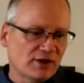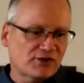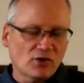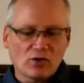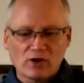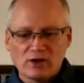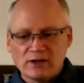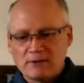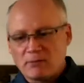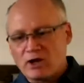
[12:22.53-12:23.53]
And so,
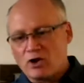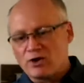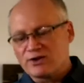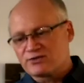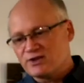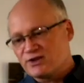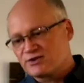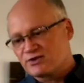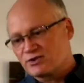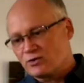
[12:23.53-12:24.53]
my heart is
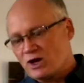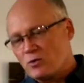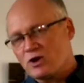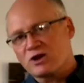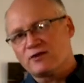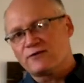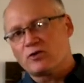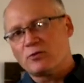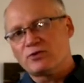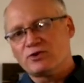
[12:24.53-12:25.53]
this Lord, I want to
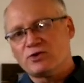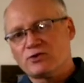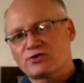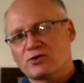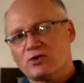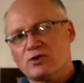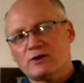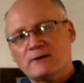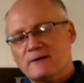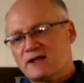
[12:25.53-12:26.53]
conform to you. So,
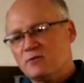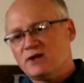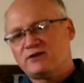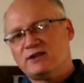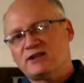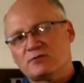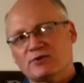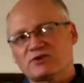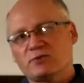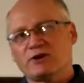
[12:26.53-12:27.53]
Lord, give me a
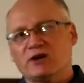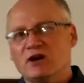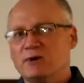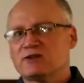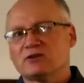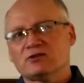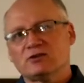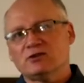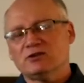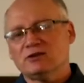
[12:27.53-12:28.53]
teachable spirit. Help me to
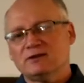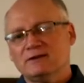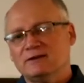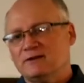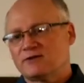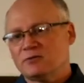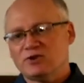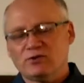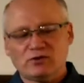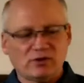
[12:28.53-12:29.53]
learn from
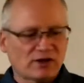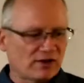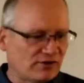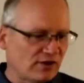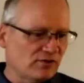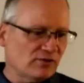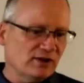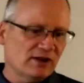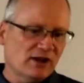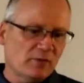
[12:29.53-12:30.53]
you
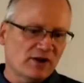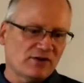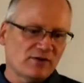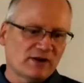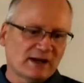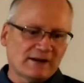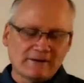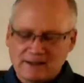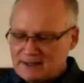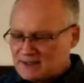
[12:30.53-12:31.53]
continually. Help me to do that.